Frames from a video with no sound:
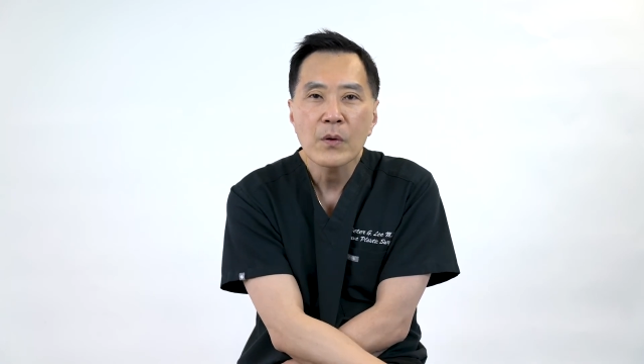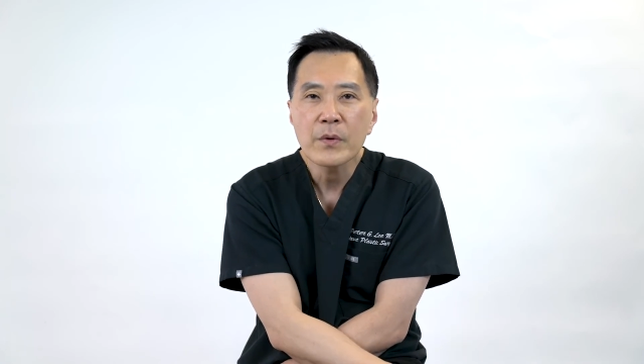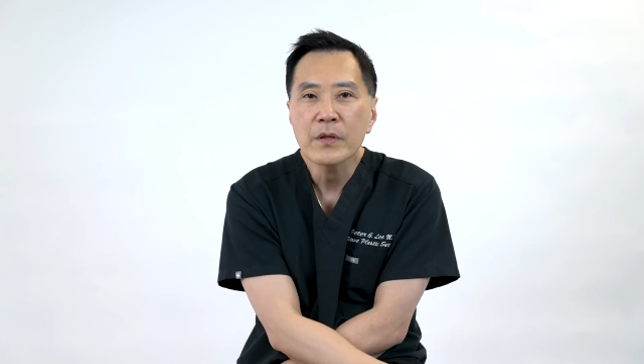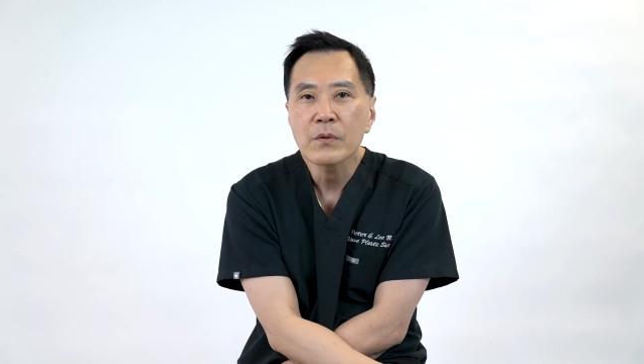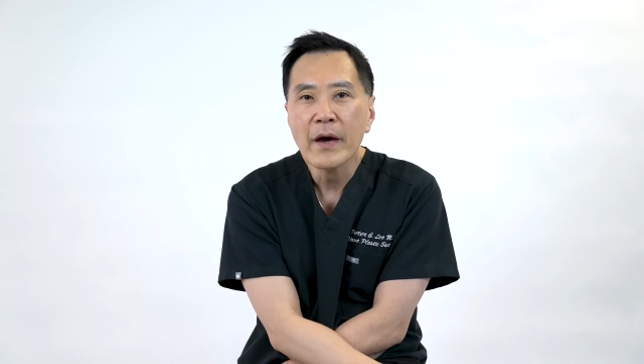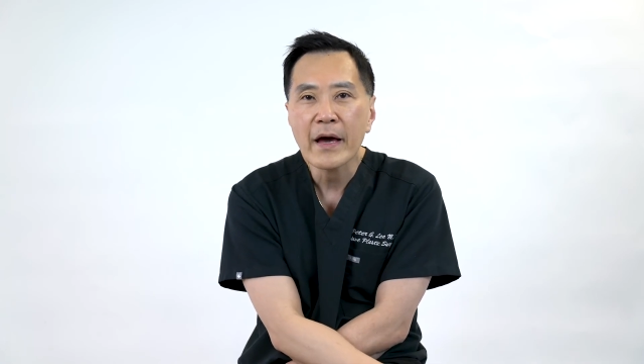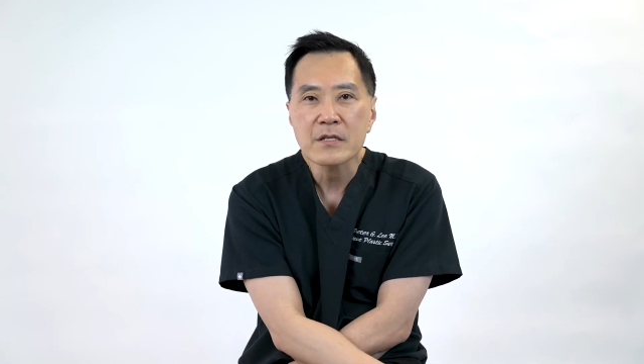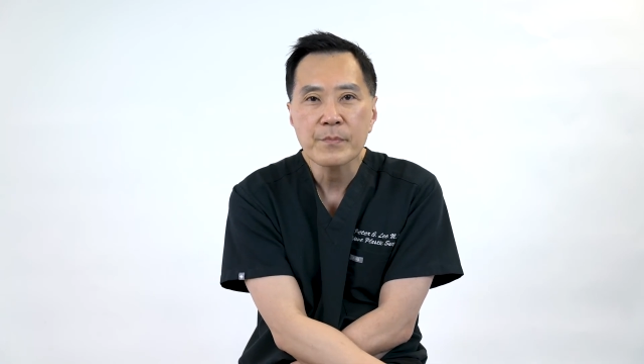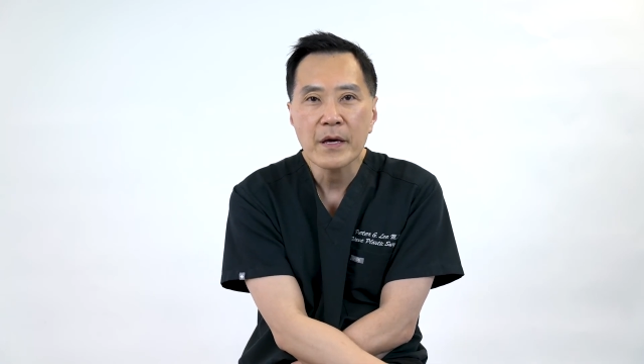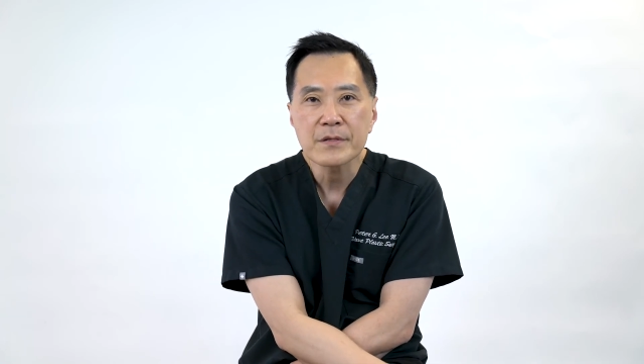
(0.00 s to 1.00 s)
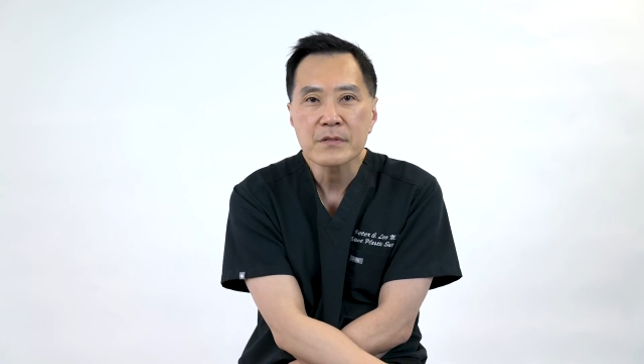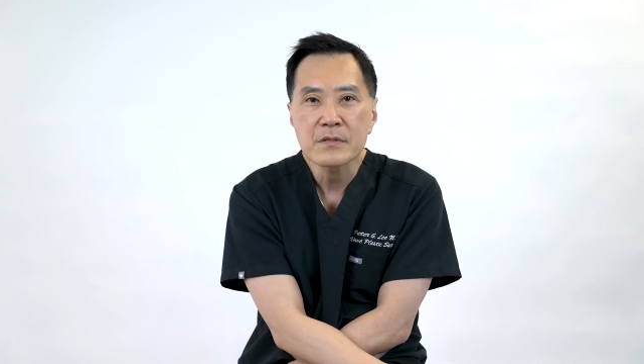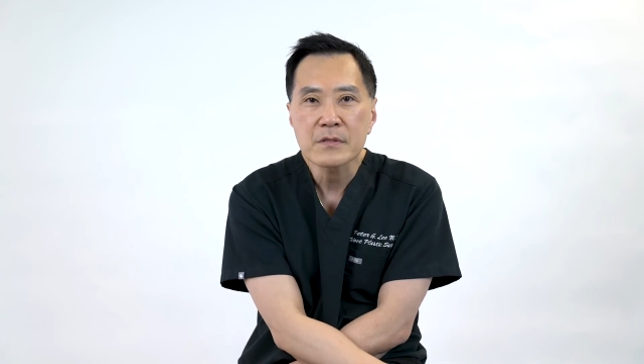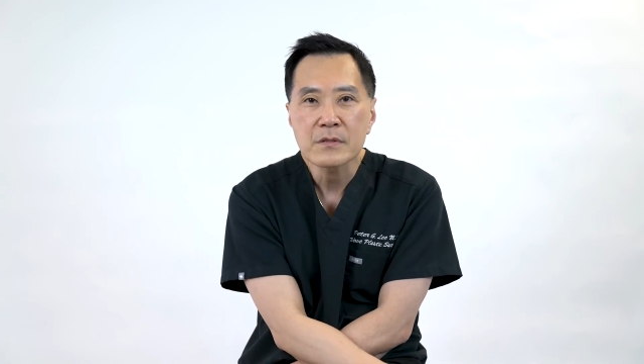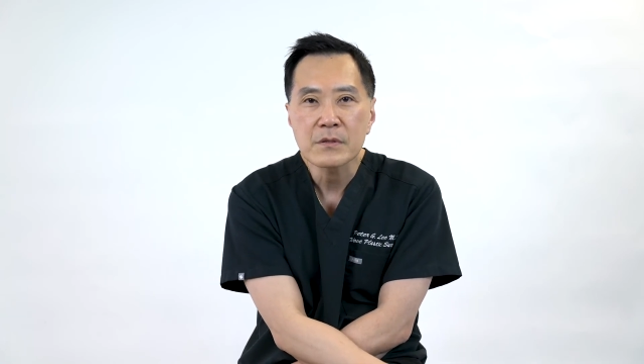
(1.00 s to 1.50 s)
we do ask
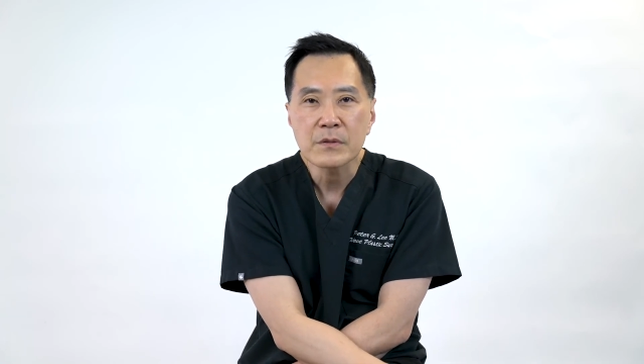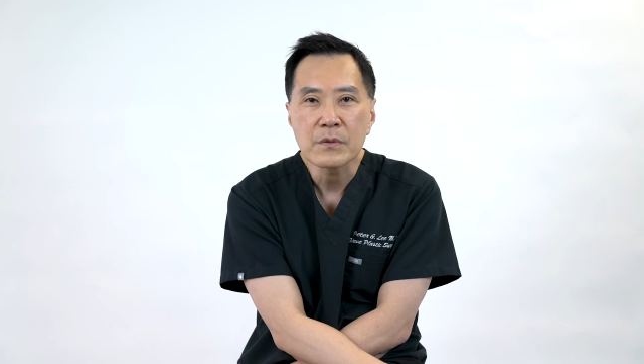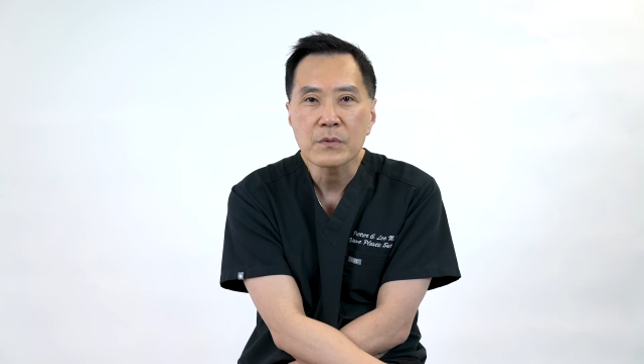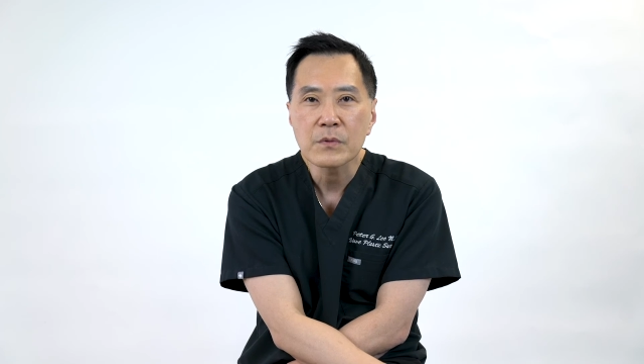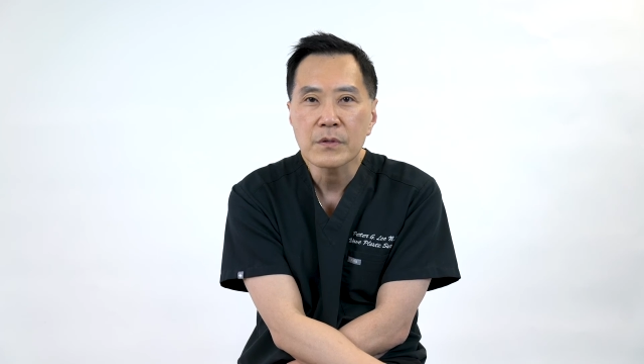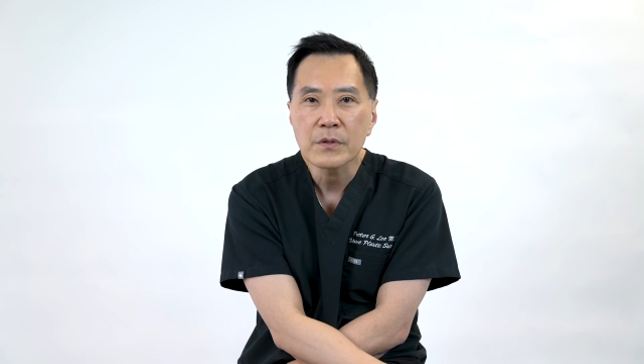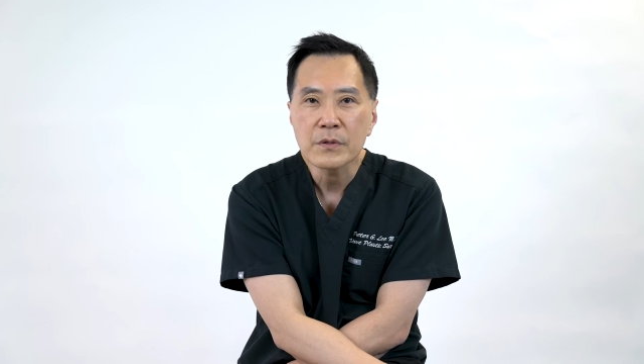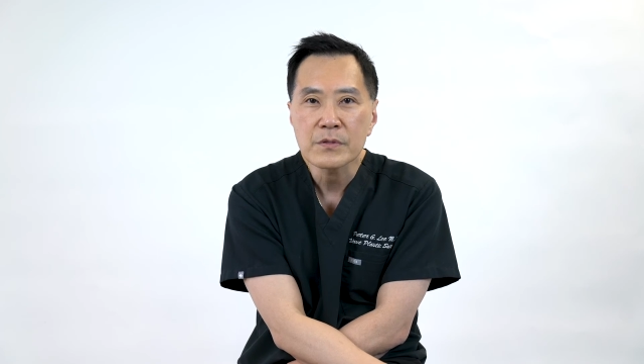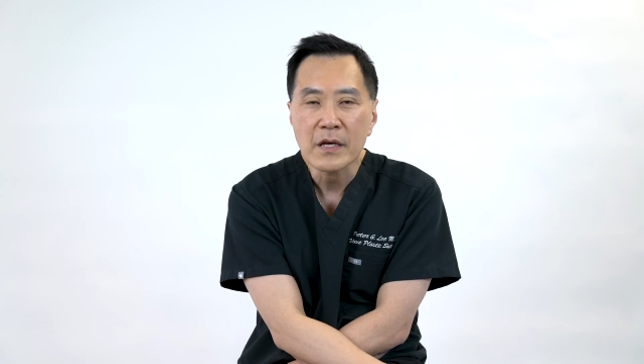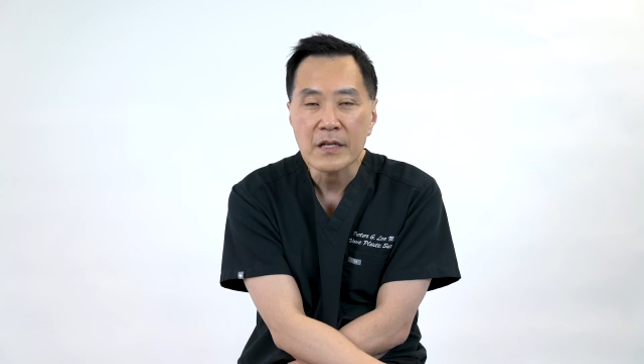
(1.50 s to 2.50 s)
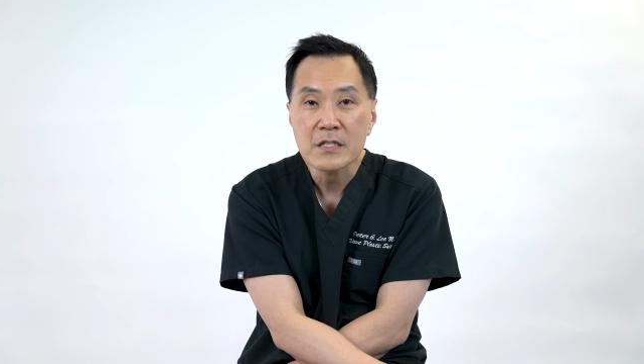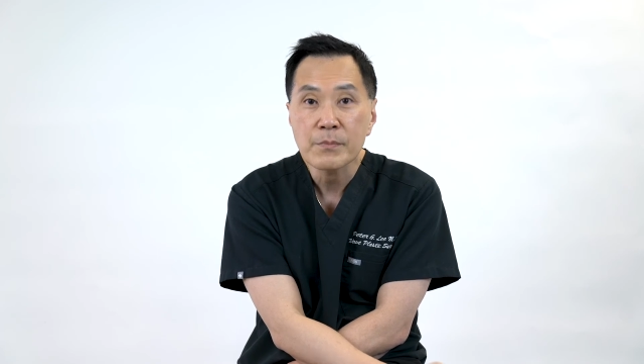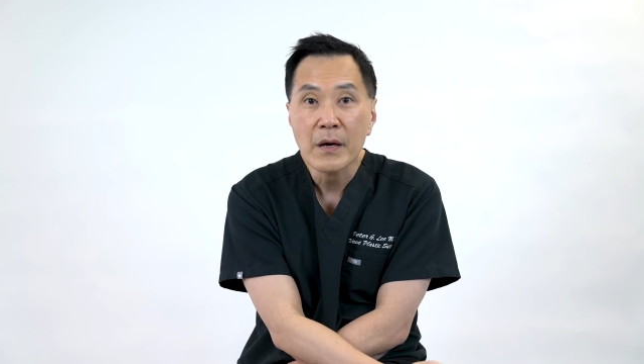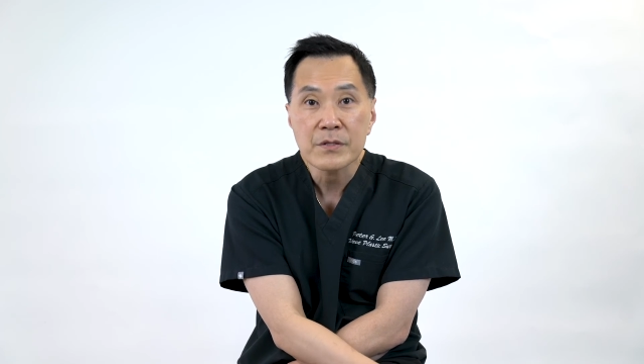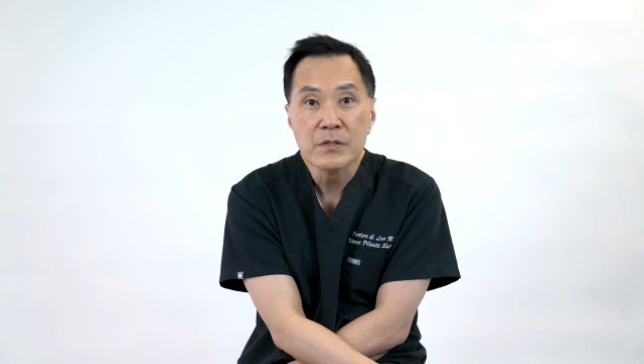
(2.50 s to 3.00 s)
patients to use a
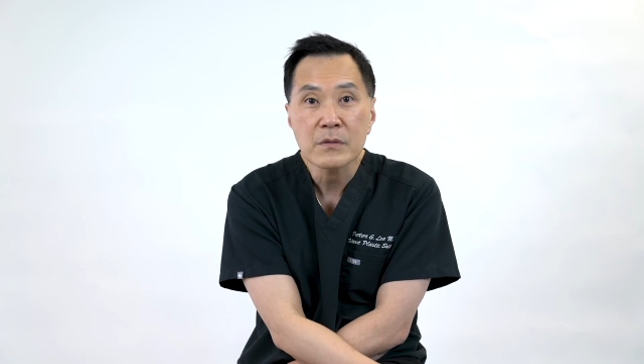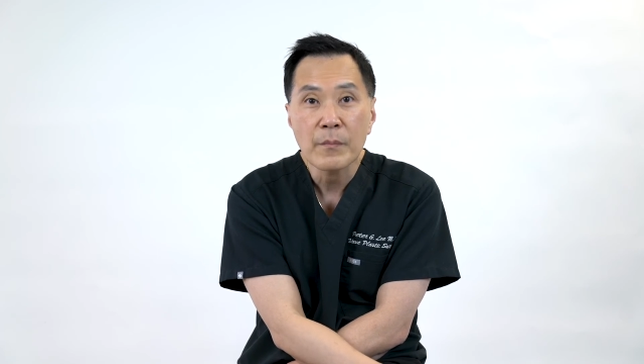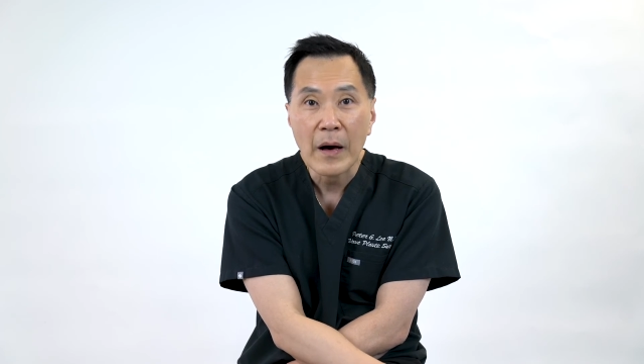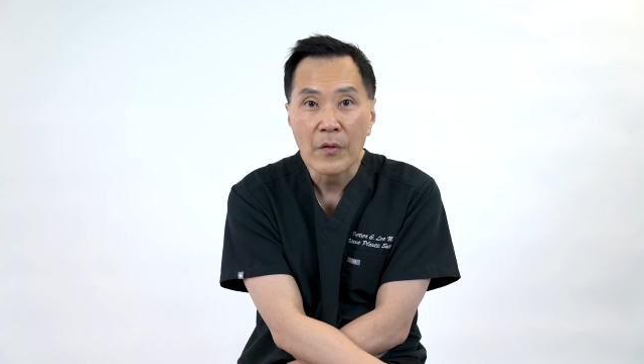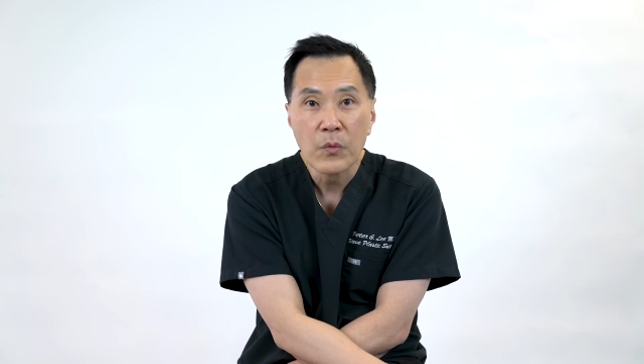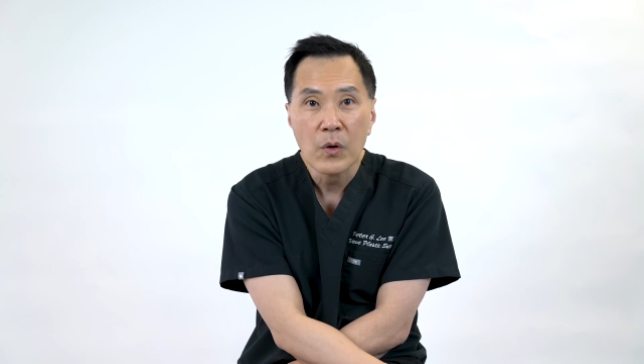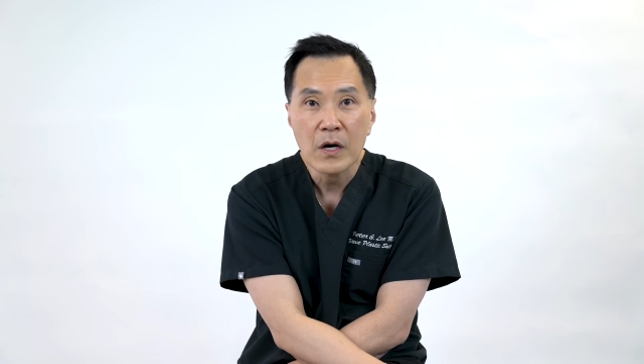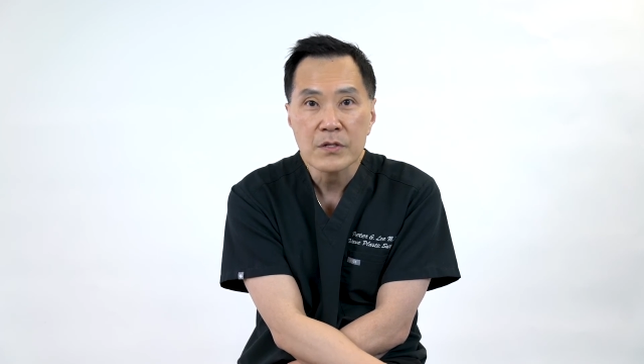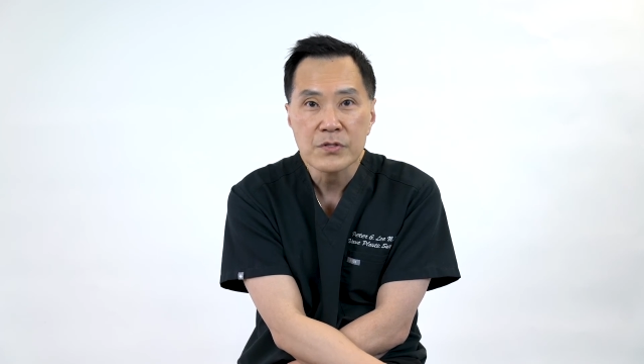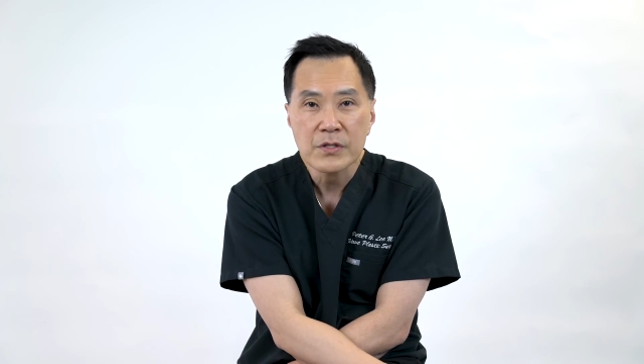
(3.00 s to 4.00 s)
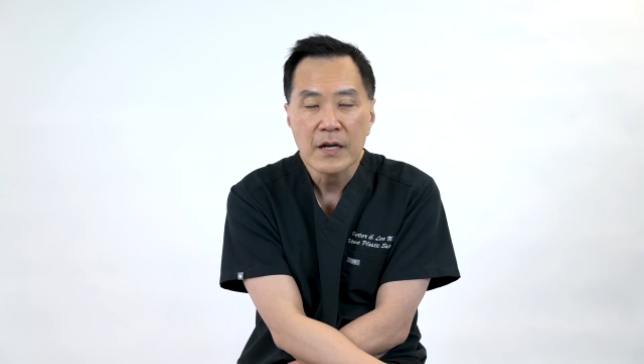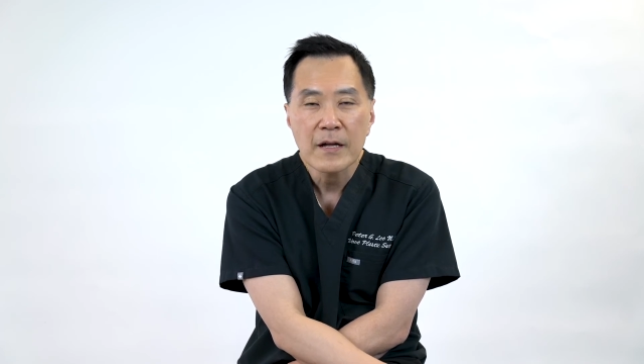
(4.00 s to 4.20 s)
special mouthwash